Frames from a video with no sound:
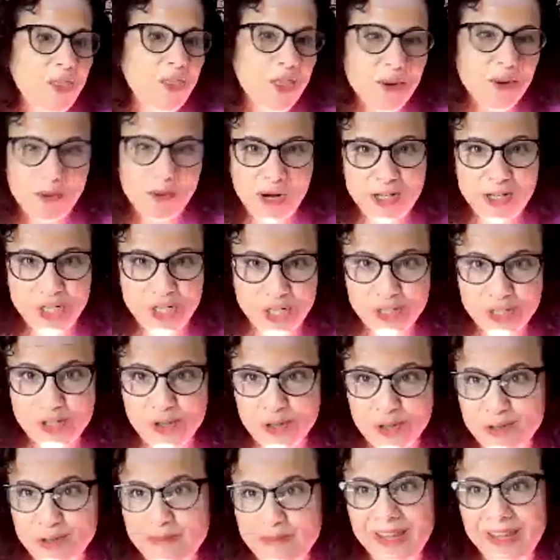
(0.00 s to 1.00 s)
their project is
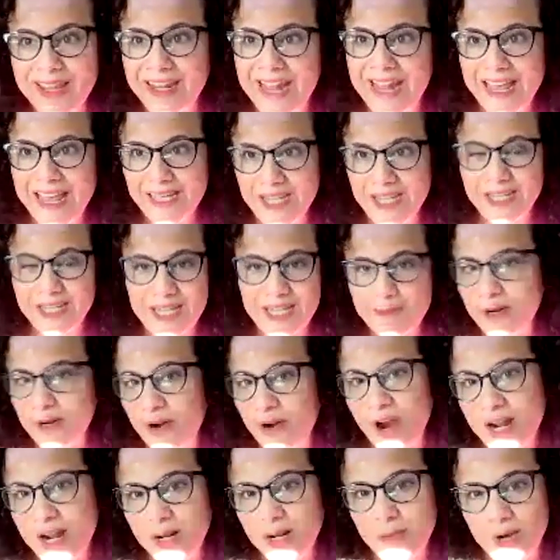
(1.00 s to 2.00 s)
ultimately an
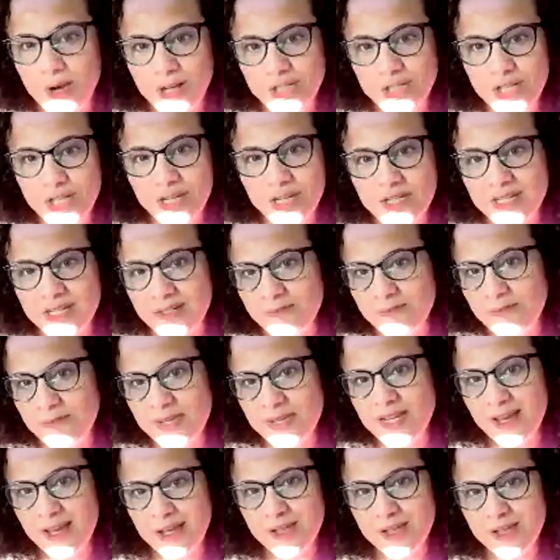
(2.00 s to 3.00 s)
anti-democratic project, and
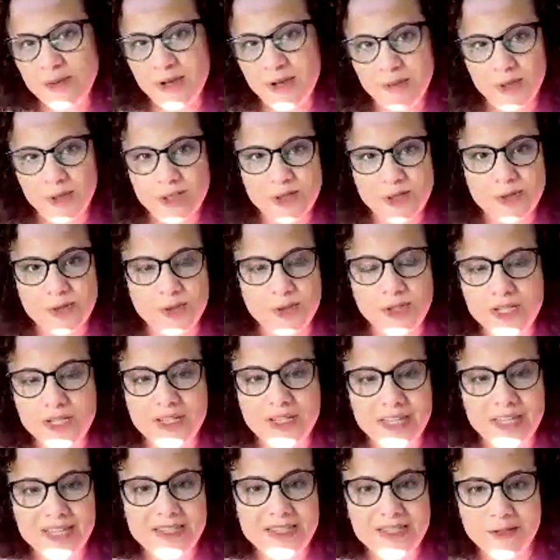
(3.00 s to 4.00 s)
because public
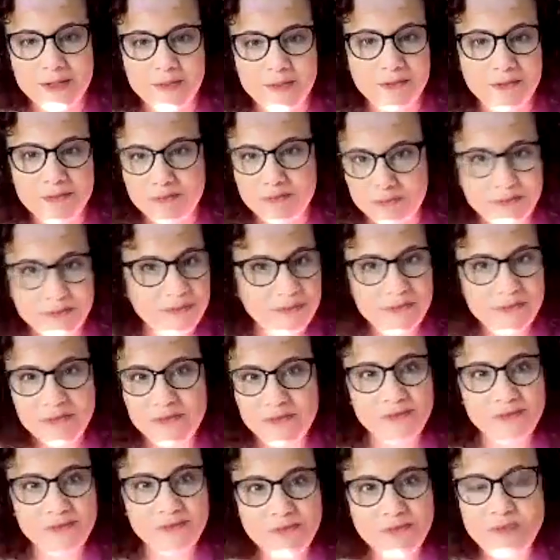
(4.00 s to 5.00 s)
schooling is
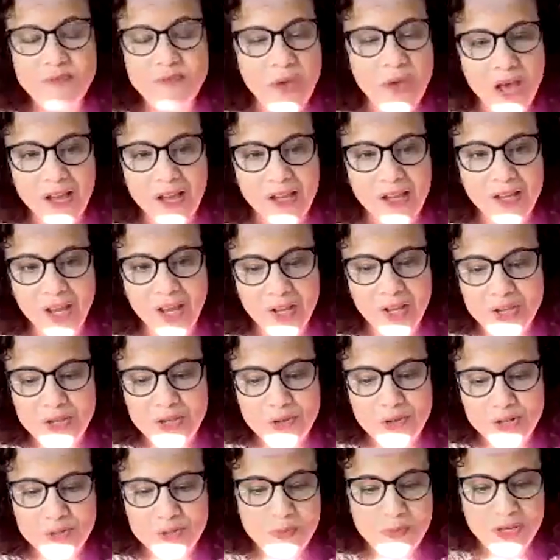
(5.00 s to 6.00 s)
a
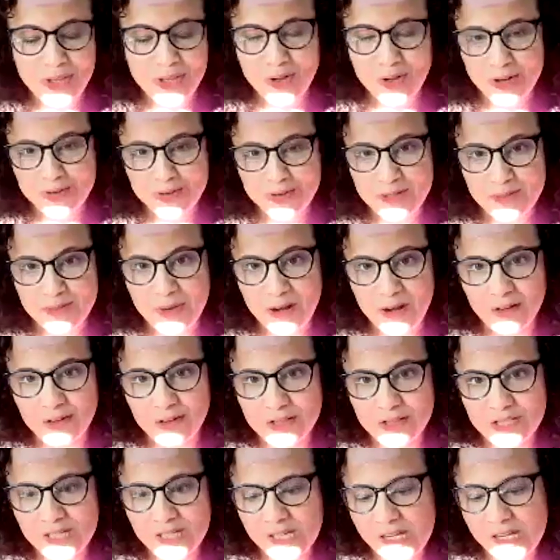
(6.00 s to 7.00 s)
huge pillar of
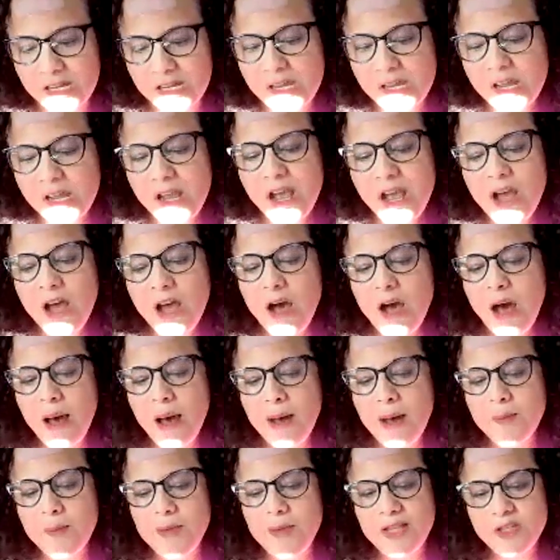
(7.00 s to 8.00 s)
democracy.
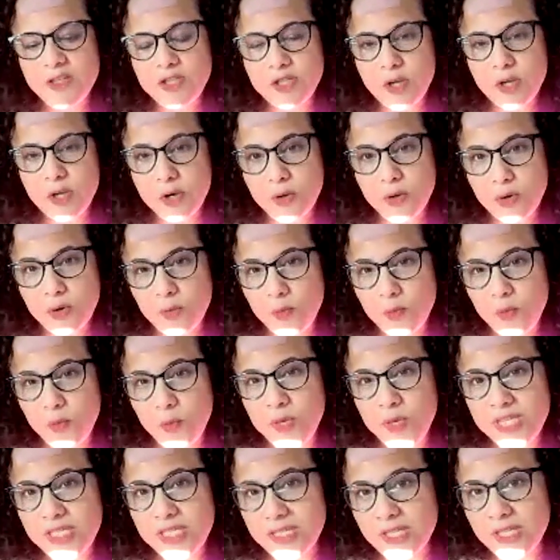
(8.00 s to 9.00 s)
And so
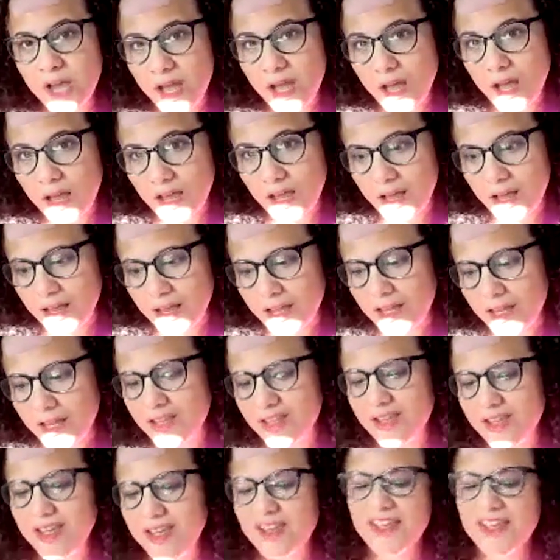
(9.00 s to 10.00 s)
we
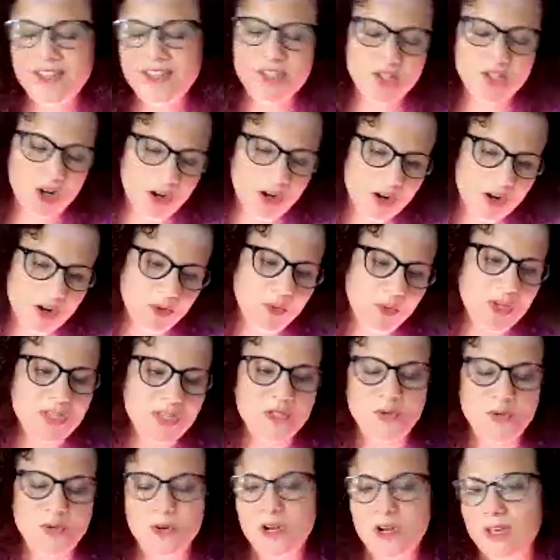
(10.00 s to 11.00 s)
saw it start with
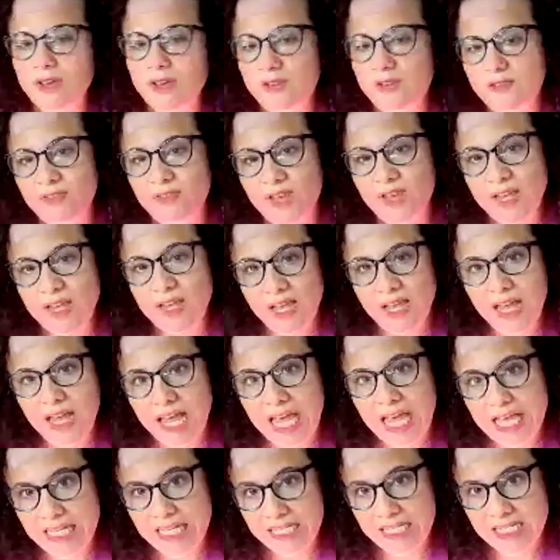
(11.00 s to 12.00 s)
sort of
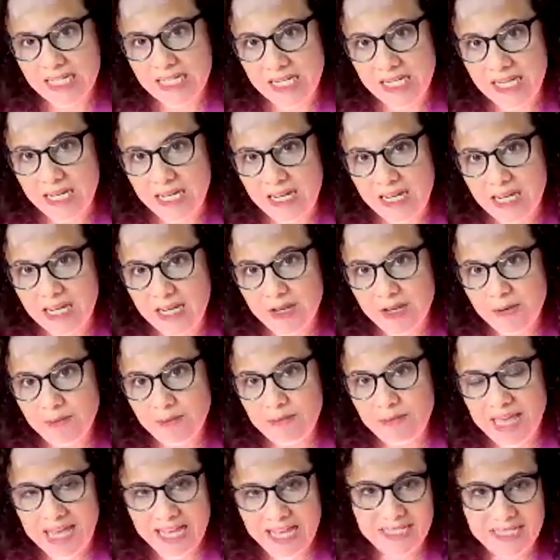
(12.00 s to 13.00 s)

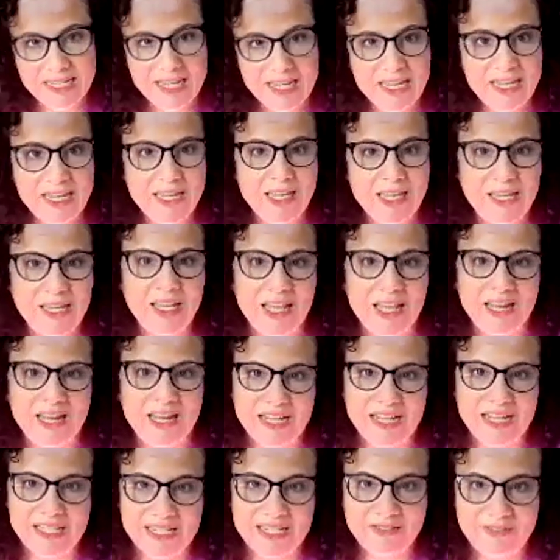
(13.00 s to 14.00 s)
anti-masking and
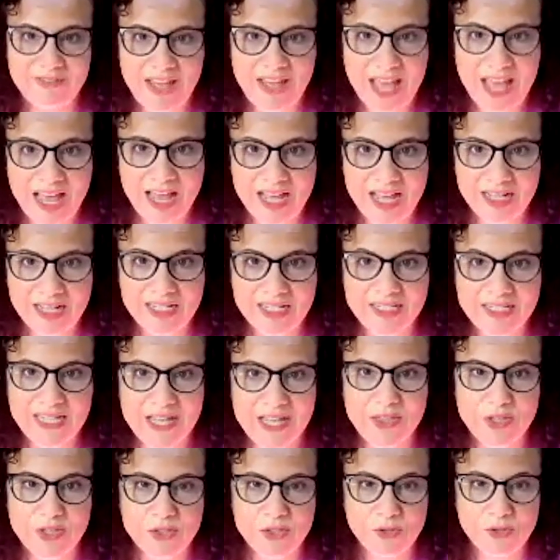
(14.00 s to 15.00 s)
anti-vax
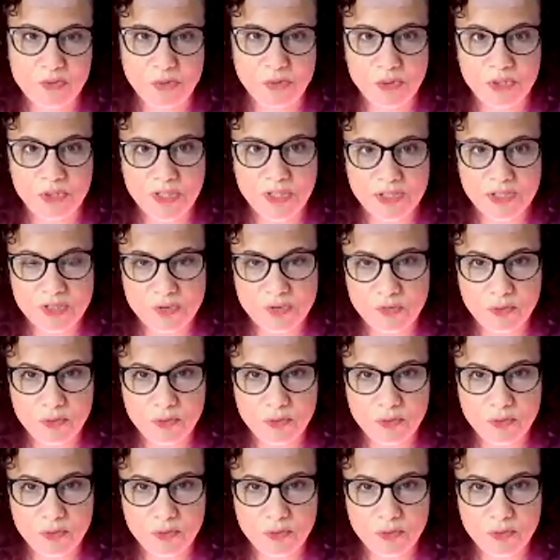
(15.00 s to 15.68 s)
at the school